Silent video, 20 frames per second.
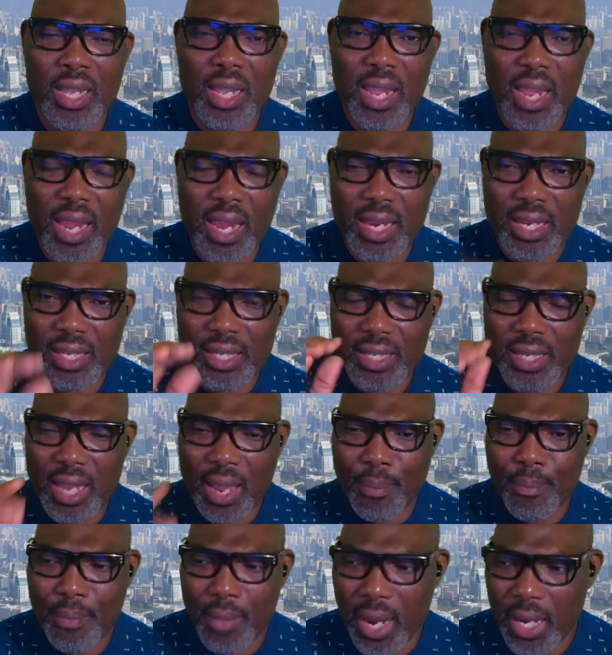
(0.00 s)
in
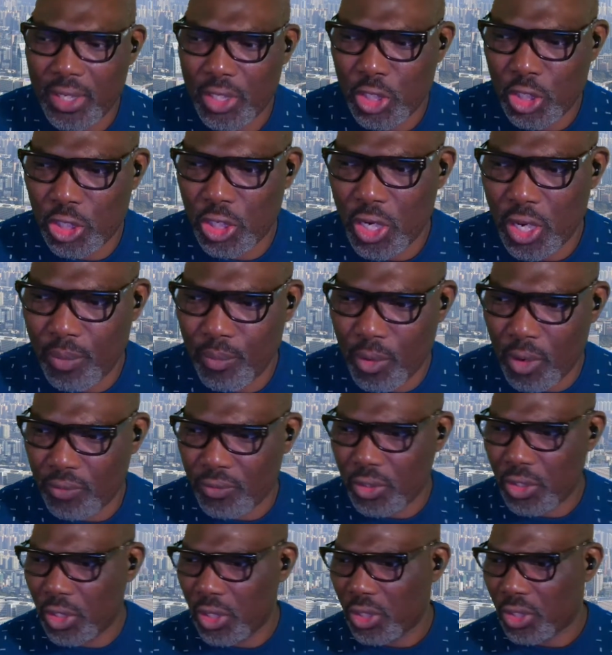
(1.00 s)
the mighty name
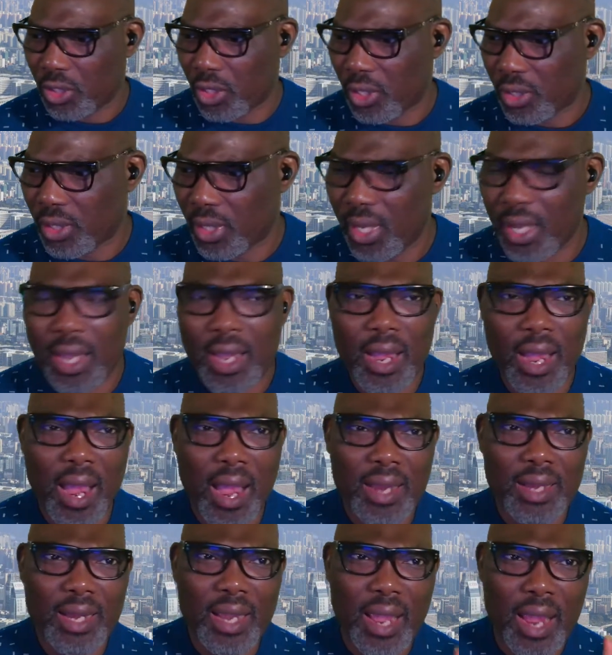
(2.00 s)
of Jesus.
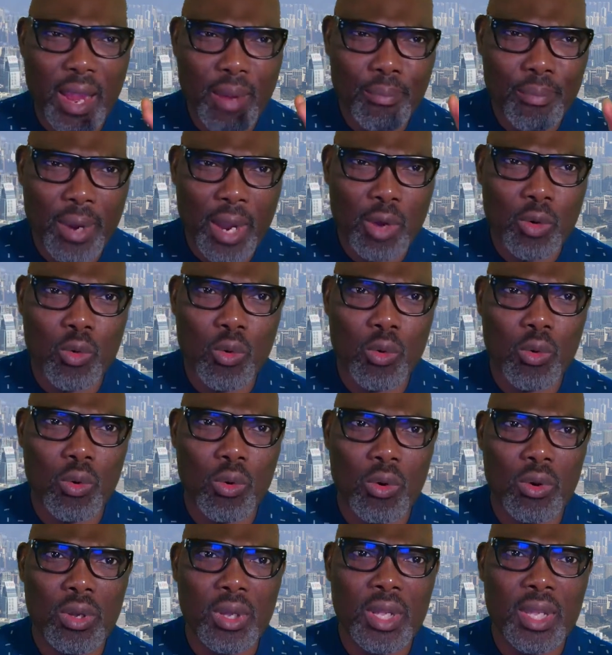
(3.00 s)
An
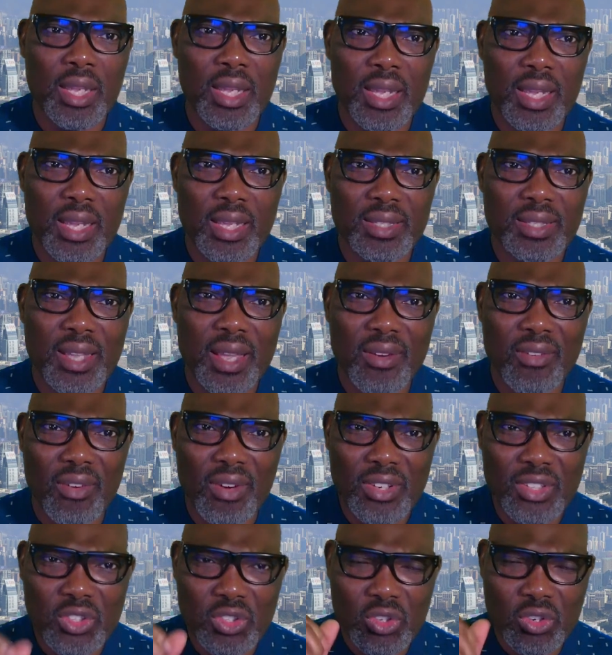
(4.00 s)
embargo is a
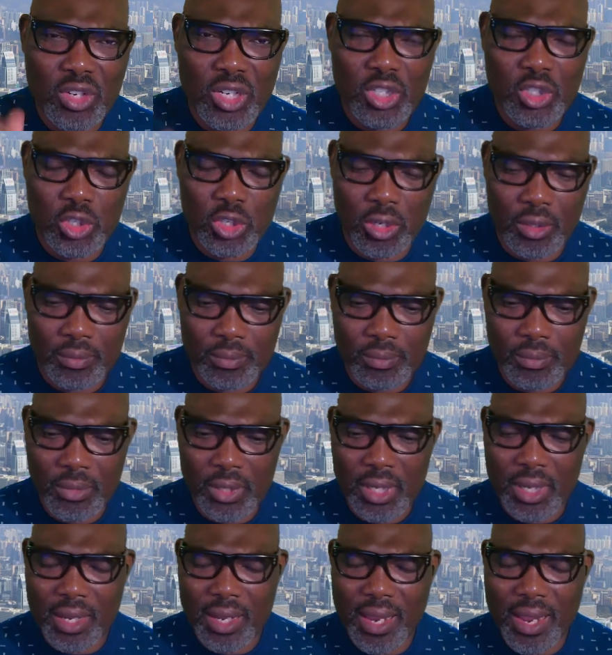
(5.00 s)
restriction,
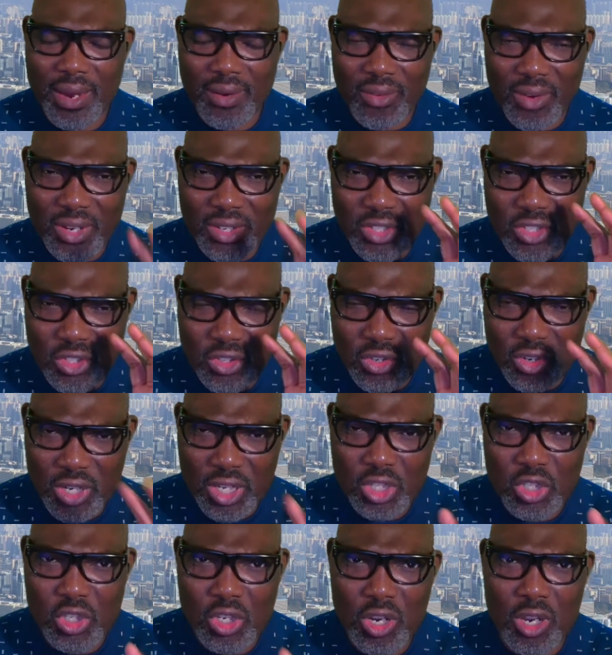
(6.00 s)
a
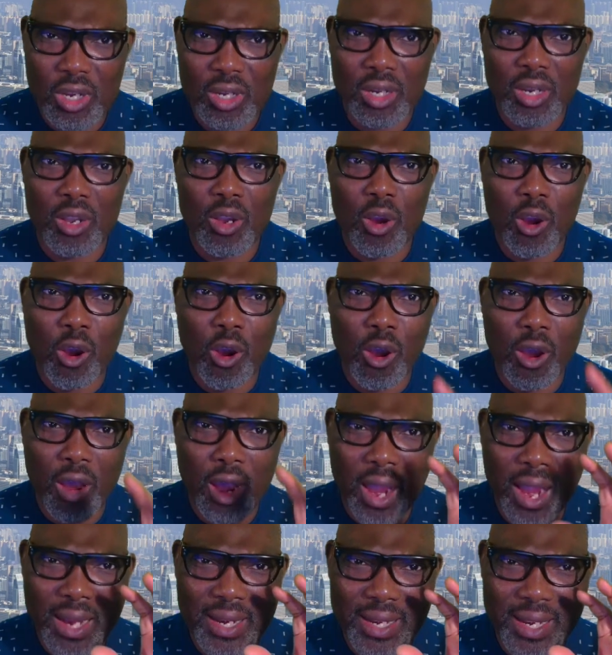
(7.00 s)
restriction
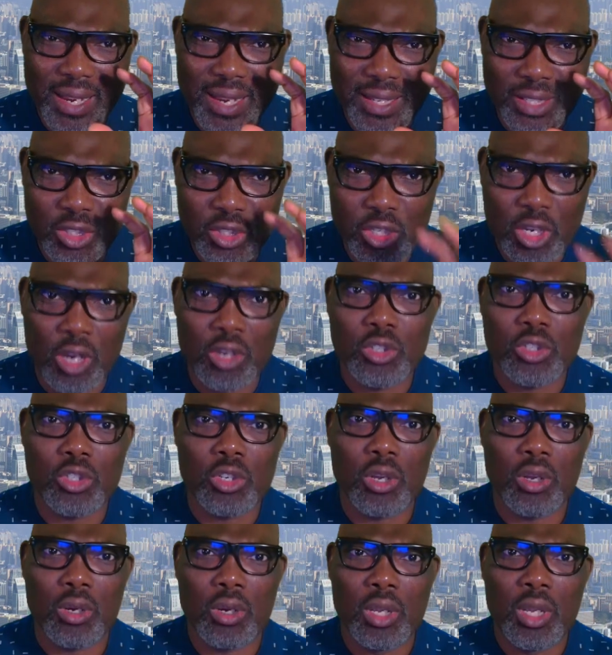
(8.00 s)
or an injunction